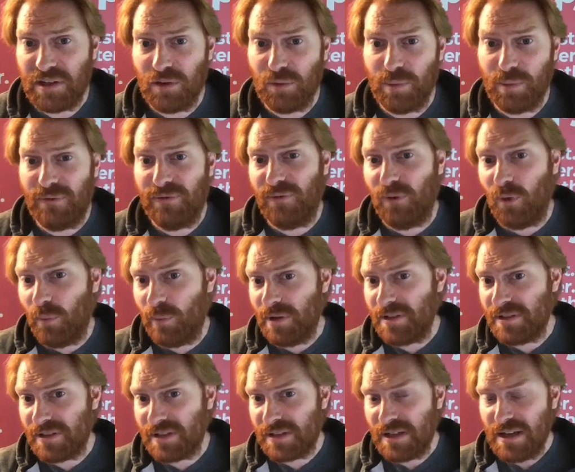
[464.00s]
your
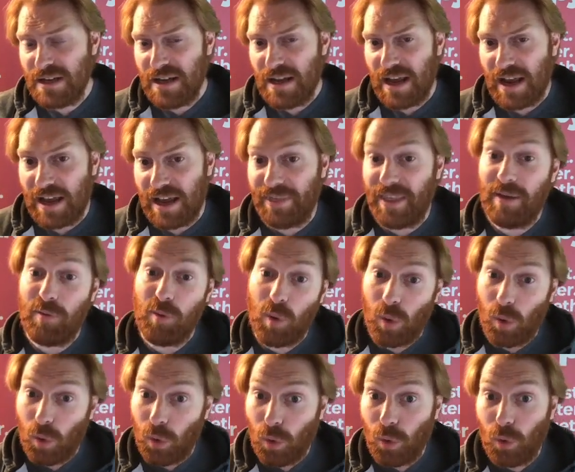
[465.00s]
performance, and they
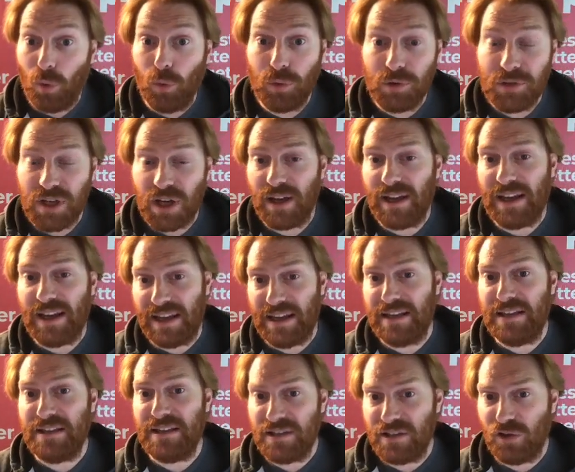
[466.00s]
will all tie
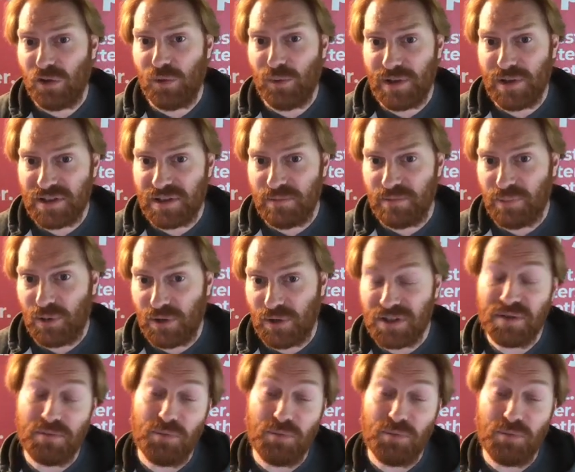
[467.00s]
into your wisdom points,